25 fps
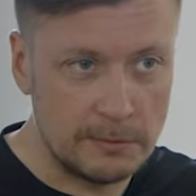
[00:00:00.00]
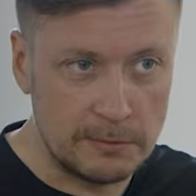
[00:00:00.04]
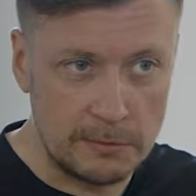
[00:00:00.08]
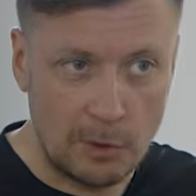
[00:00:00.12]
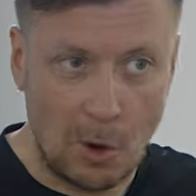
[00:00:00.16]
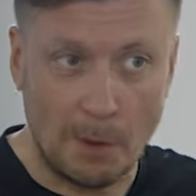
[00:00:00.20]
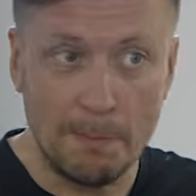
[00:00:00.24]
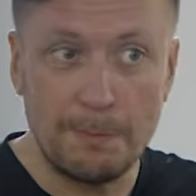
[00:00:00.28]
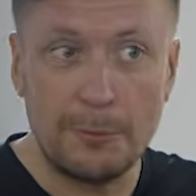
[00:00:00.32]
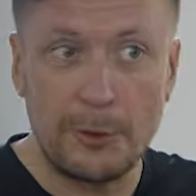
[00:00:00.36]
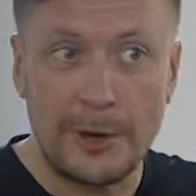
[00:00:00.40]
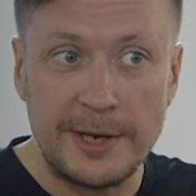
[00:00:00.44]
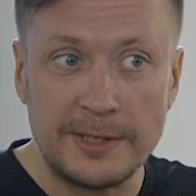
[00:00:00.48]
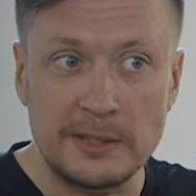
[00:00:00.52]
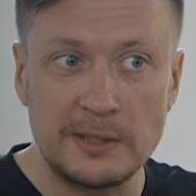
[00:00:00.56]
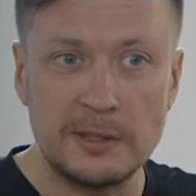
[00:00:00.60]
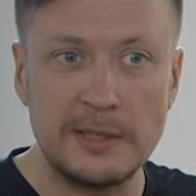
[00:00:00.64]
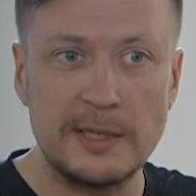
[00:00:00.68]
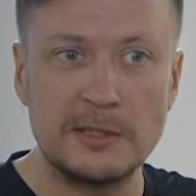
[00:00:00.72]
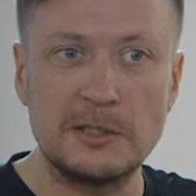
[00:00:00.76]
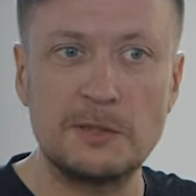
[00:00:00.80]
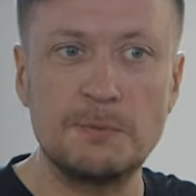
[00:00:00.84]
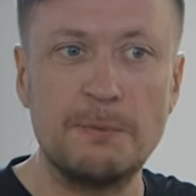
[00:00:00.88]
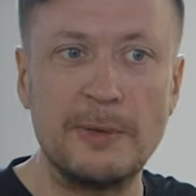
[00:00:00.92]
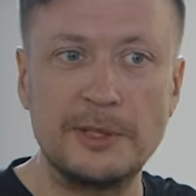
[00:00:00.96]
compressed,
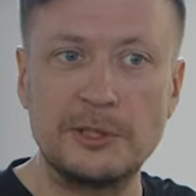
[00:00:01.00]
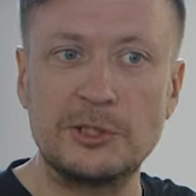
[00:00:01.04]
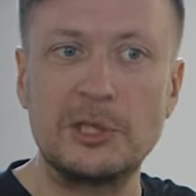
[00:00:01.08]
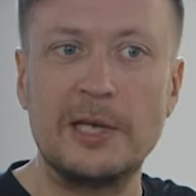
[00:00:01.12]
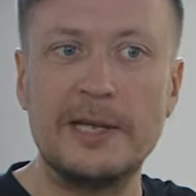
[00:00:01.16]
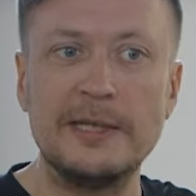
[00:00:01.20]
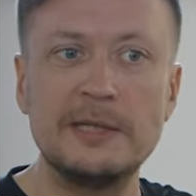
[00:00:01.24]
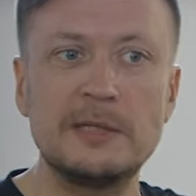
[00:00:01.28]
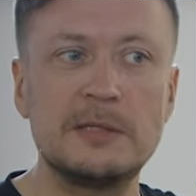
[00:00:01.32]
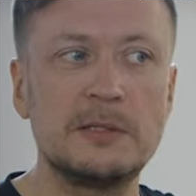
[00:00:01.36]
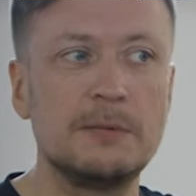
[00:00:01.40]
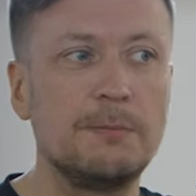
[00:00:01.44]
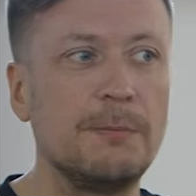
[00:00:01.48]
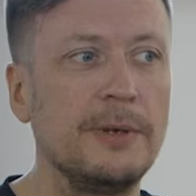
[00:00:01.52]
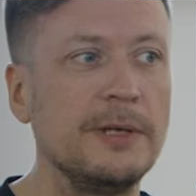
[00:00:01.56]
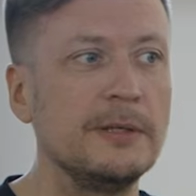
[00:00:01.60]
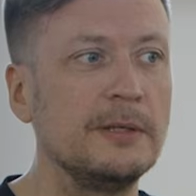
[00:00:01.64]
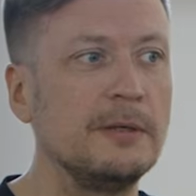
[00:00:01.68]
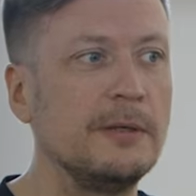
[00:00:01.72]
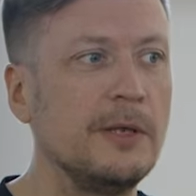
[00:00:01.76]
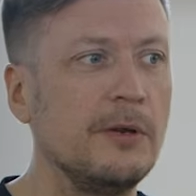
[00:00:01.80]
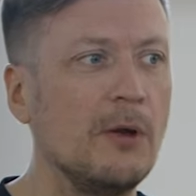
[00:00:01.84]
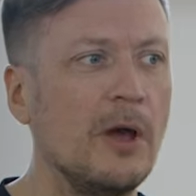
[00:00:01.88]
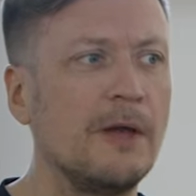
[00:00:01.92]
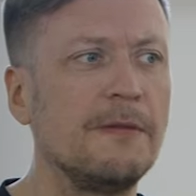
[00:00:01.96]
that's much less,
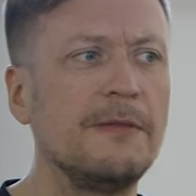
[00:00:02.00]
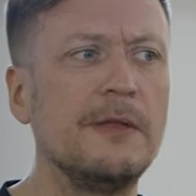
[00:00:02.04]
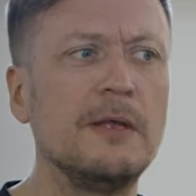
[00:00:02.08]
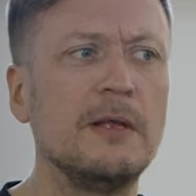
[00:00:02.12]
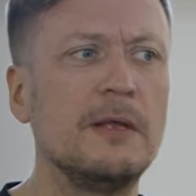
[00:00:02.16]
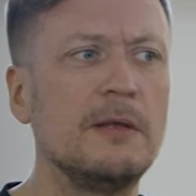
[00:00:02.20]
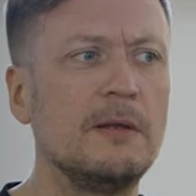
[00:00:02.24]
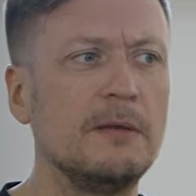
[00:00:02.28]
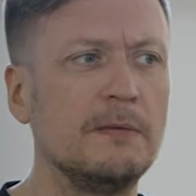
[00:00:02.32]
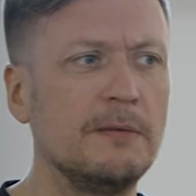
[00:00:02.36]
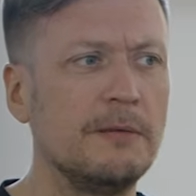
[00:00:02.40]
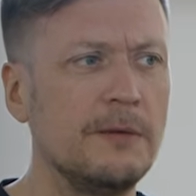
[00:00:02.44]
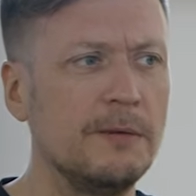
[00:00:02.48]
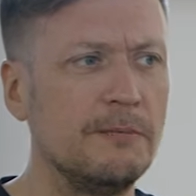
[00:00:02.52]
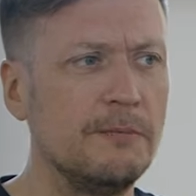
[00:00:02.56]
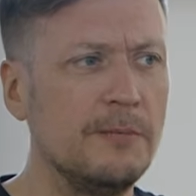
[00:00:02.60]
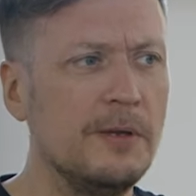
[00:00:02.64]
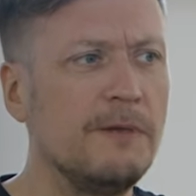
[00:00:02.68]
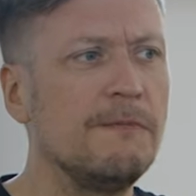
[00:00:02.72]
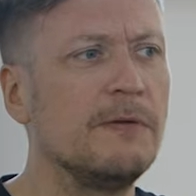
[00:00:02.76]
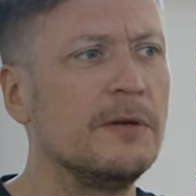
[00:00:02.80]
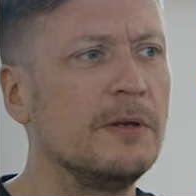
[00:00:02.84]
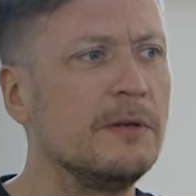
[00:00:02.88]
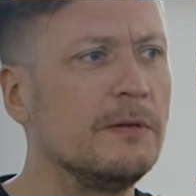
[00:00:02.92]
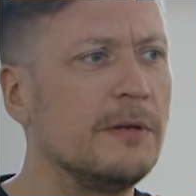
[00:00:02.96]
but I think that
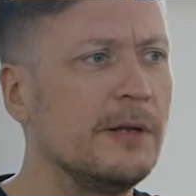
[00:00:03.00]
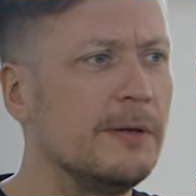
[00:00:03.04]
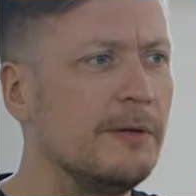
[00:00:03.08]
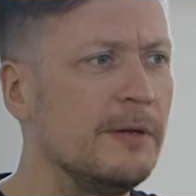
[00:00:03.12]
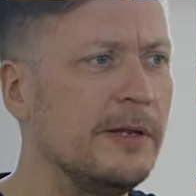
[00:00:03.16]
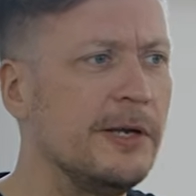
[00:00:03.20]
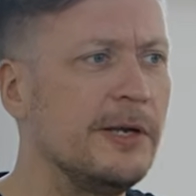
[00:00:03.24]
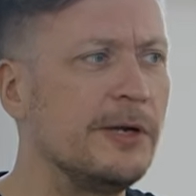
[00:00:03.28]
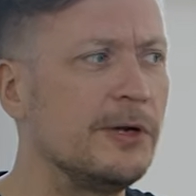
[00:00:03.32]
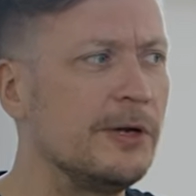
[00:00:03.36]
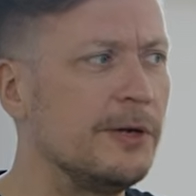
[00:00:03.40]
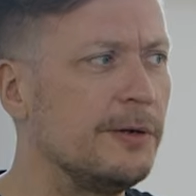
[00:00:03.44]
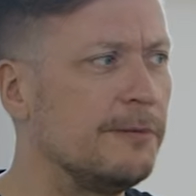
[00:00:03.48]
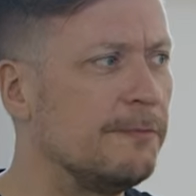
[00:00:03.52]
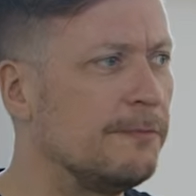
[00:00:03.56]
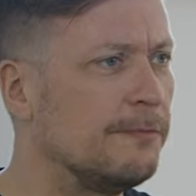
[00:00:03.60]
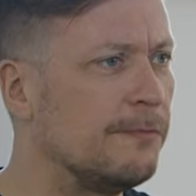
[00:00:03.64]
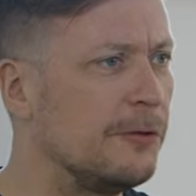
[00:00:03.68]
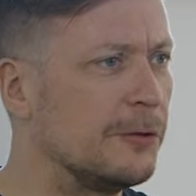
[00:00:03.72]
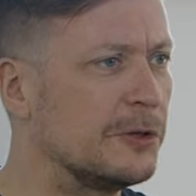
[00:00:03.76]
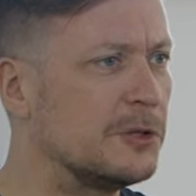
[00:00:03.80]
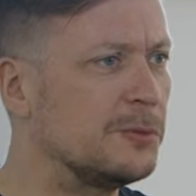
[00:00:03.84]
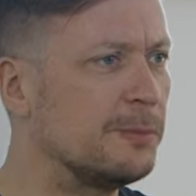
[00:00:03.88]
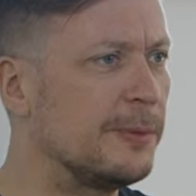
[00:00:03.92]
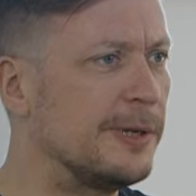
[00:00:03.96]
even the linear
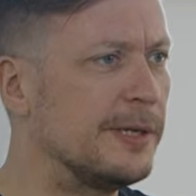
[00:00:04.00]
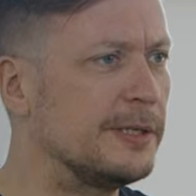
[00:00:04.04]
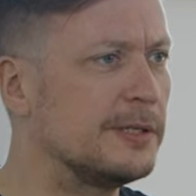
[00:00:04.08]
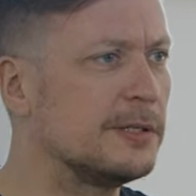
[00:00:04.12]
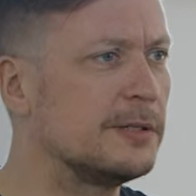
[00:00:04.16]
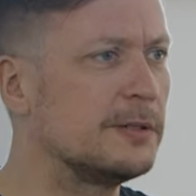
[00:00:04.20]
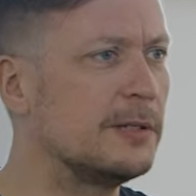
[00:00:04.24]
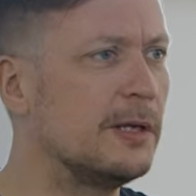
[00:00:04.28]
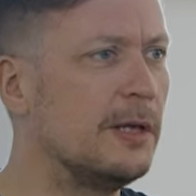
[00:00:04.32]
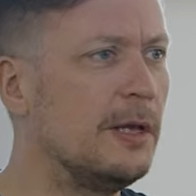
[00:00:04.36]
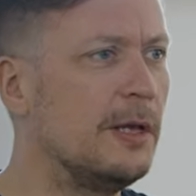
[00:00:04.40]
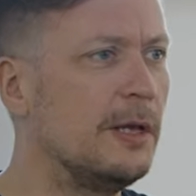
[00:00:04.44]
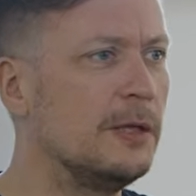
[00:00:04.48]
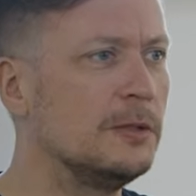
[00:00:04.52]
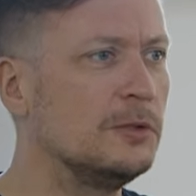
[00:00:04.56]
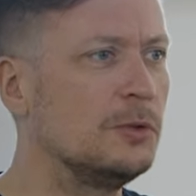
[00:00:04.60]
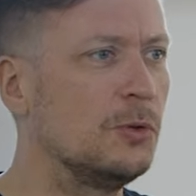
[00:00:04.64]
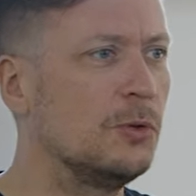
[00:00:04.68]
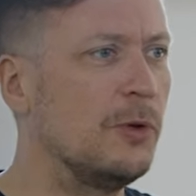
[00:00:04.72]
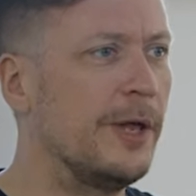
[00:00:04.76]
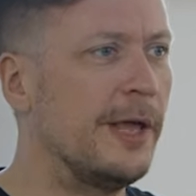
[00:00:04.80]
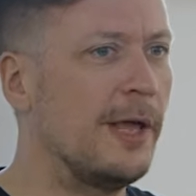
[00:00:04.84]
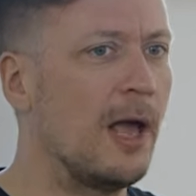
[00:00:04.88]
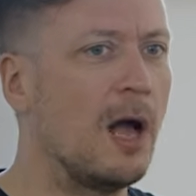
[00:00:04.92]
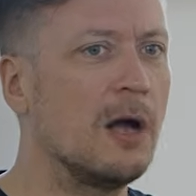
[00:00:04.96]
workspace
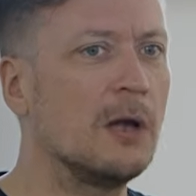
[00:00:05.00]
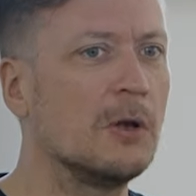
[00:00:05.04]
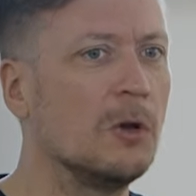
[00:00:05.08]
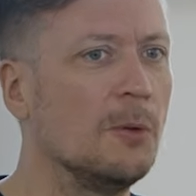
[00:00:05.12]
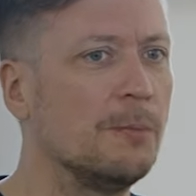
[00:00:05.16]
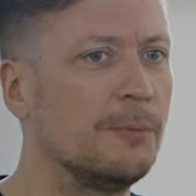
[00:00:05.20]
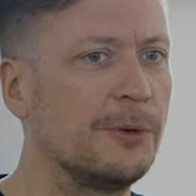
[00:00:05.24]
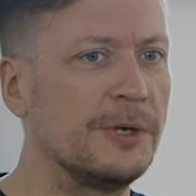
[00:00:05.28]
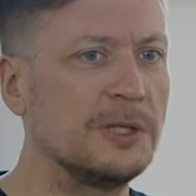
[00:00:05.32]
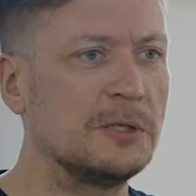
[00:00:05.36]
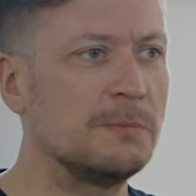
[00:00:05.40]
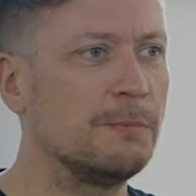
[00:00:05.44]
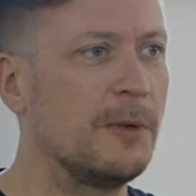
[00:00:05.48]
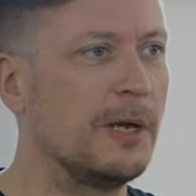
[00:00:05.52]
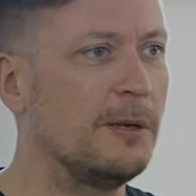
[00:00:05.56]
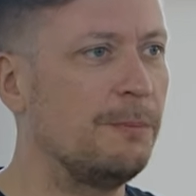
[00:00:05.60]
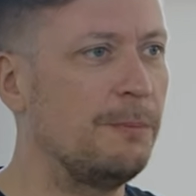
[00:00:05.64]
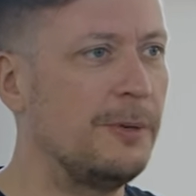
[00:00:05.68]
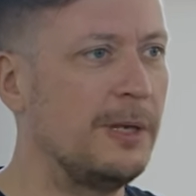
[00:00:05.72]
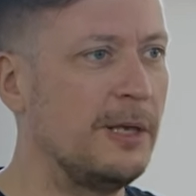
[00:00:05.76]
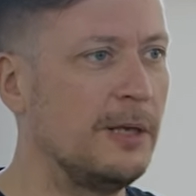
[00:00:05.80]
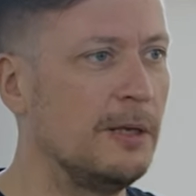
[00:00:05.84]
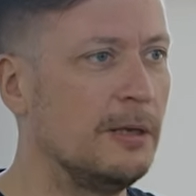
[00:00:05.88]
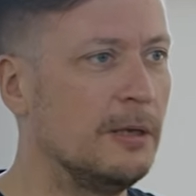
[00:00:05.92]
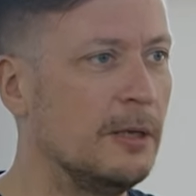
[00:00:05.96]
today uncompressed
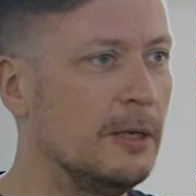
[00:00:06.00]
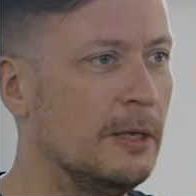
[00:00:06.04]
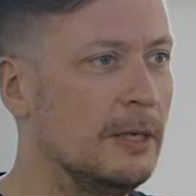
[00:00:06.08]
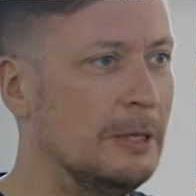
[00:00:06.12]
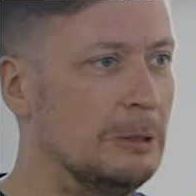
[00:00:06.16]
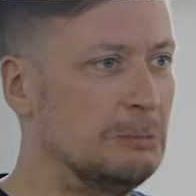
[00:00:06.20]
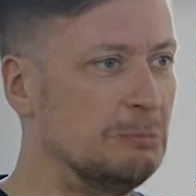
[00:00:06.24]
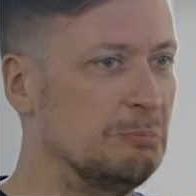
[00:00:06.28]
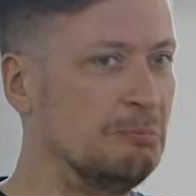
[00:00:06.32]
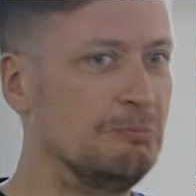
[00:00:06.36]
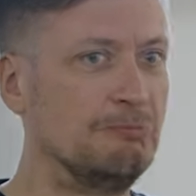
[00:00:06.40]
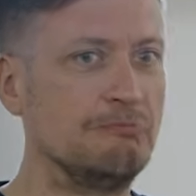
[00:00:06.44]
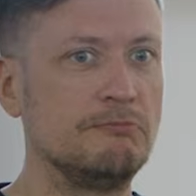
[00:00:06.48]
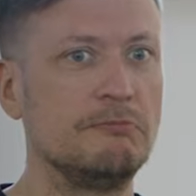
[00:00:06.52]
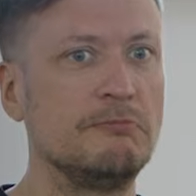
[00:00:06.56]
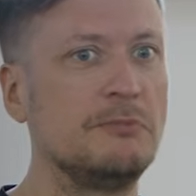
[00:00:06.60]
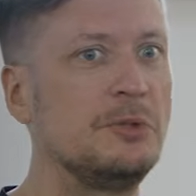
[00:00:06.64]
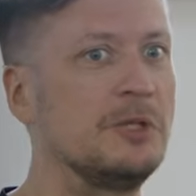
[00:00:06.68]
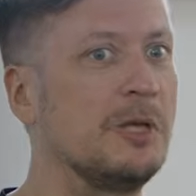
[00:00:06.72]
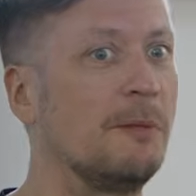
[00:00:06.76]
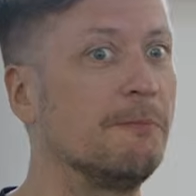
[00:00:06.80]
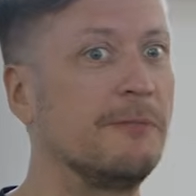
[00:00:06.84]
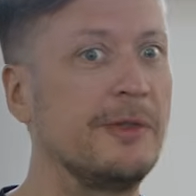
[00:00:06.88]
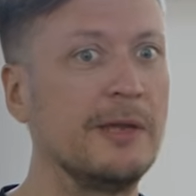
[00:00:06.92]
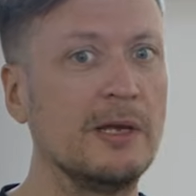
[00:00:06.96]
might be
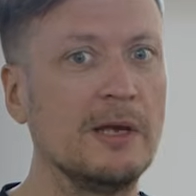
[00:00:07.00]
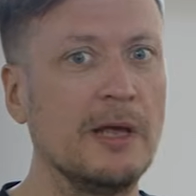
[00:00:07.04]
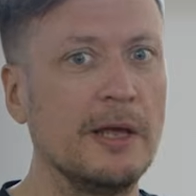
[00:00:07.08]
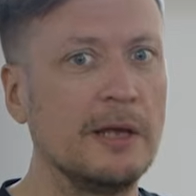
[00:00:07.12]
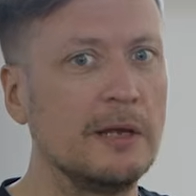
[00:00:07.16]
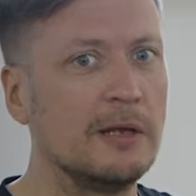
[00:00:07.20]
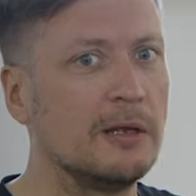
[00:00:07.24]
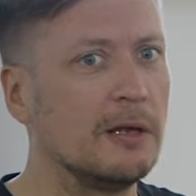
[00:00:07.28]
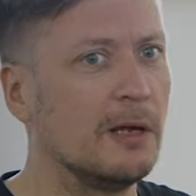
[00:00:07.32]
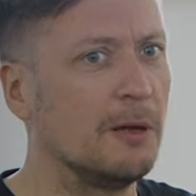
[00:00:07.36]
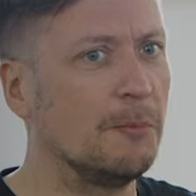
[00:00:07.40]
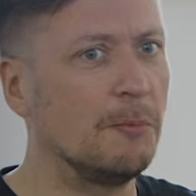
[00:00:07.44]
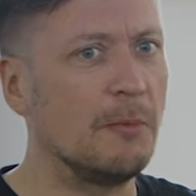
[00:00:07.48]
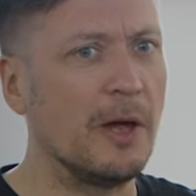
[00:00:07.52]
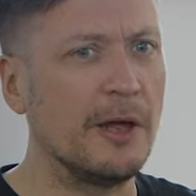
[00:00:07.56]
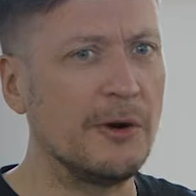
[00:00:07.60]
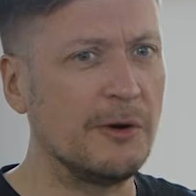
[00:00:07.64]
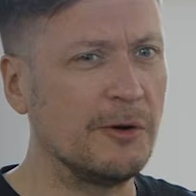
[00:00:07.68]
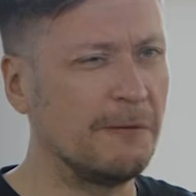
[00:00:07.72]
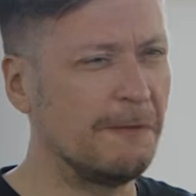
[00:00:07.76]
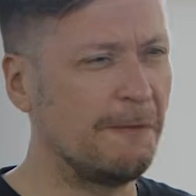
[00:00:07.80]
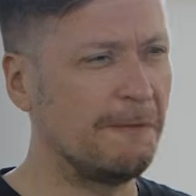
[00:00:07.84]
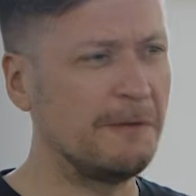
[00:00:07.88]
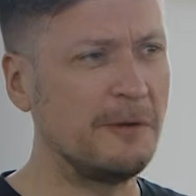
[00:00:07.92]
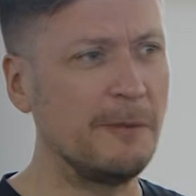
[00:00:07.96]
something like
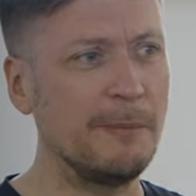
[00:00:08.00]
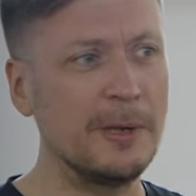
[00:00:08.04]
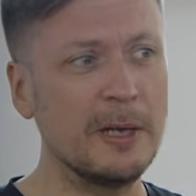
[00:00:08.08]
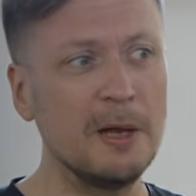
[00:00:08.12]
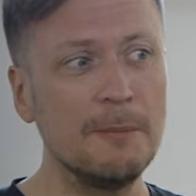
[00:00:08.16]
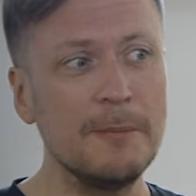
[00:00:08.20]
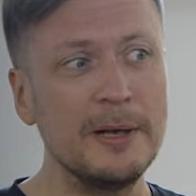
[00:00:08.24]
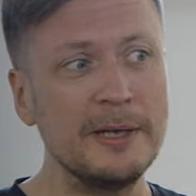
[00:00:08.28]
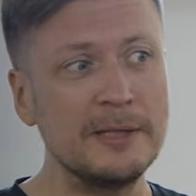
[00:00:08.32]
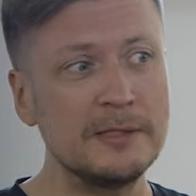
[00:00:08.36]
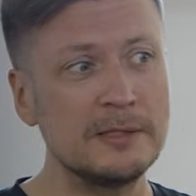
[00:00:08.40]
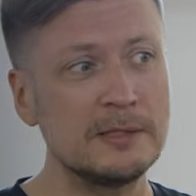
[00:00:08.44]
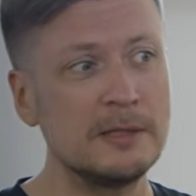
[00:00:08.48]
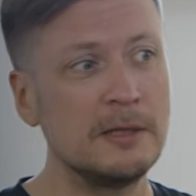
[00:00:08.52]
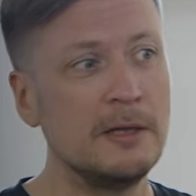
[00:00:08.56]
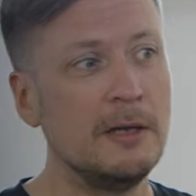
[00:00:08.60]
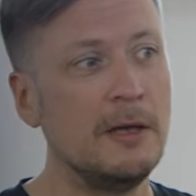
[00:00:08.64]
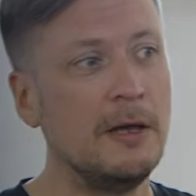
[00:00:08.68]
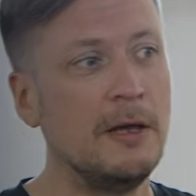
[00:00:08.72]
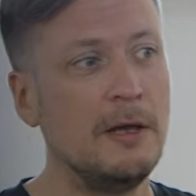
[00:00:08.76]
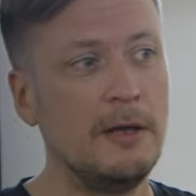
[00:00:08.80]
150 megabytes.